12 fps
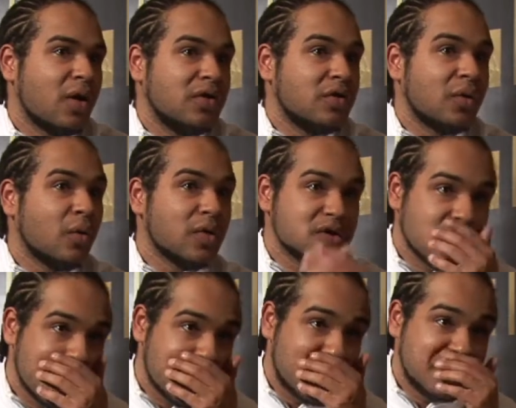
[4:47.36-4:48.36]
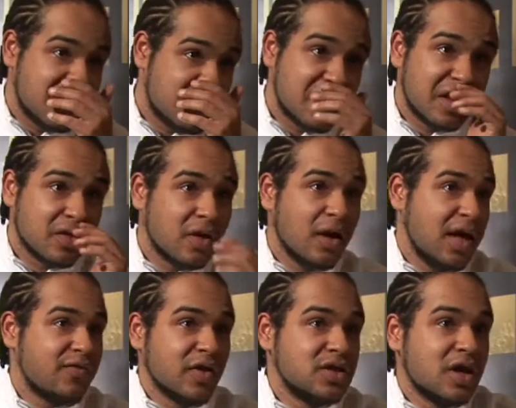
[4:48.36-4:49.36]
do it all the time. And I did think that
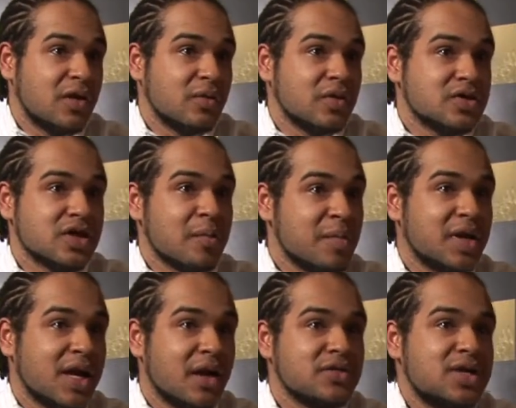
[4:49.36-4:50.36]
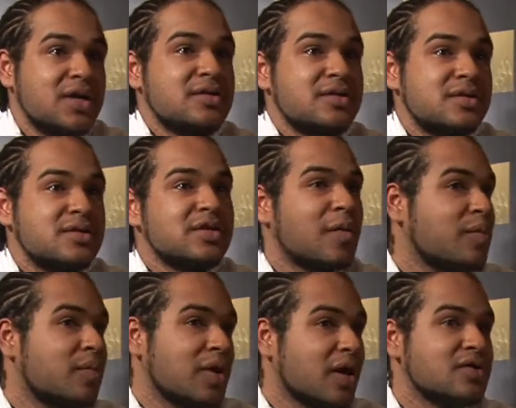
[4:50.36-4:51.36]
if I don't, somebody else is.
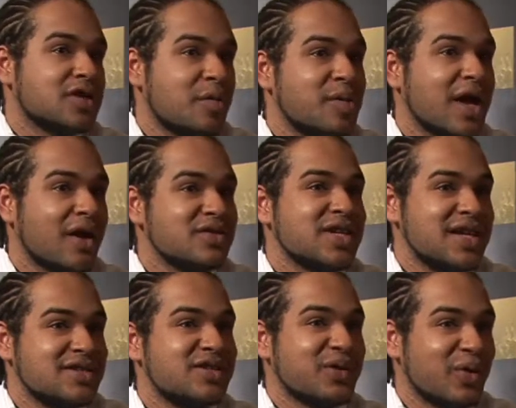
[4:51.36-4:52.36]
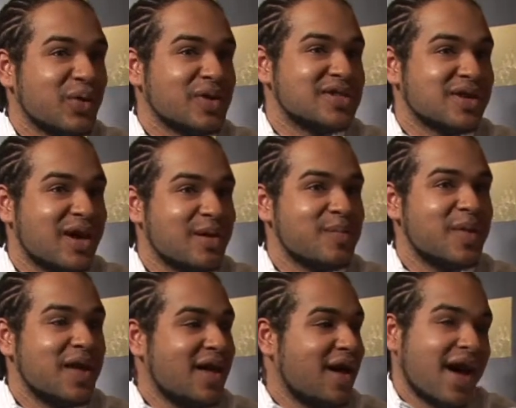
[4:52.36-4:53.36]
Somebody else is doing it all the time,
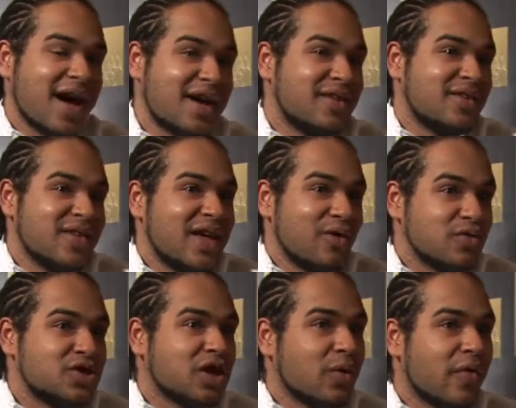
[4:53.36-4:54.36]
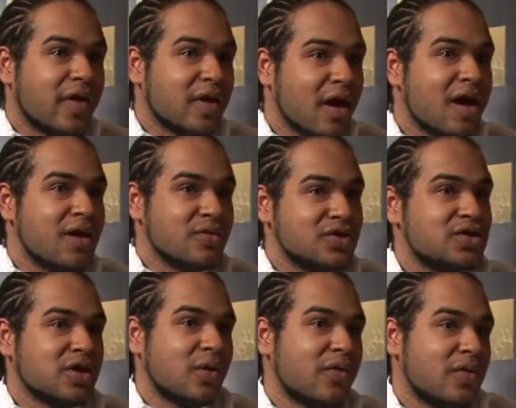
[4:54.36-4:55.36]
and it will show on the night. It will
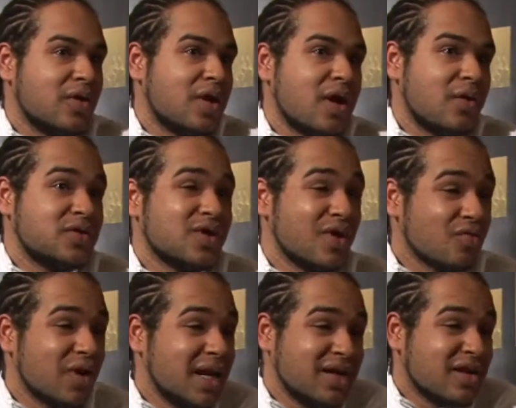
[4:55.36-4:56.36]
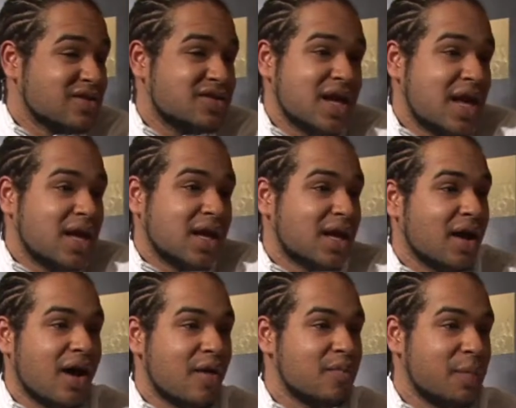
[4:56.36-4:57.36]
show on, so it really does take,
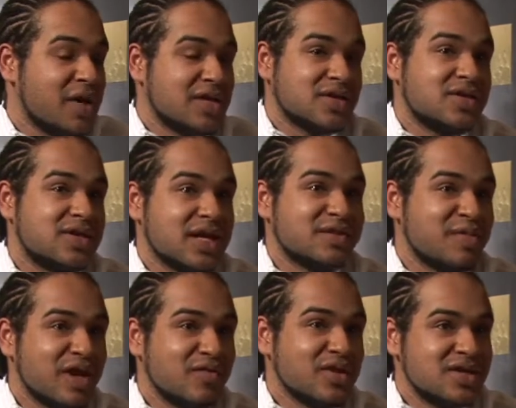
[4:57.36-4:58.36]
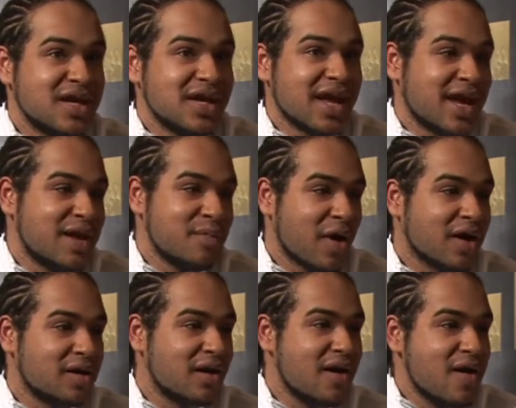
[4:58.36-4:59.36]
I mean, it's a 6-minute routine, and it
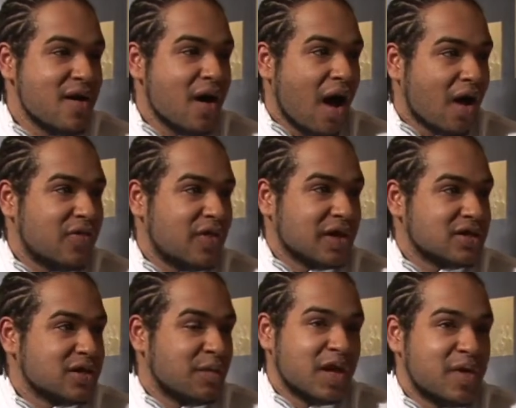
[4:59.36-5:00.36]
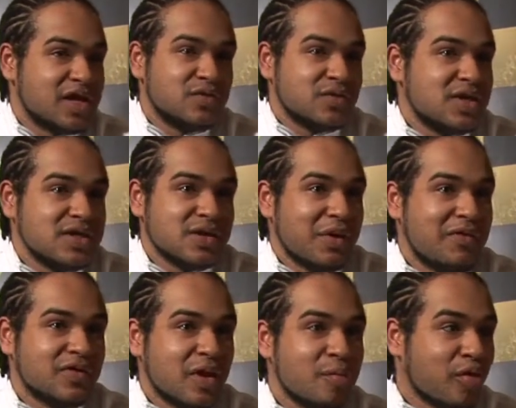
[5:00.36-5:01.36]
might, I think some of the best routines that I've
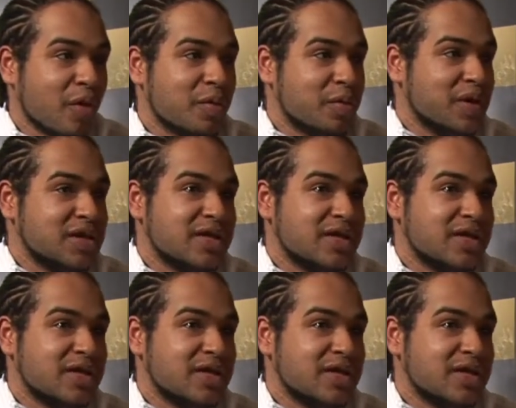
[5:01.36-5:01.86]
ever done probably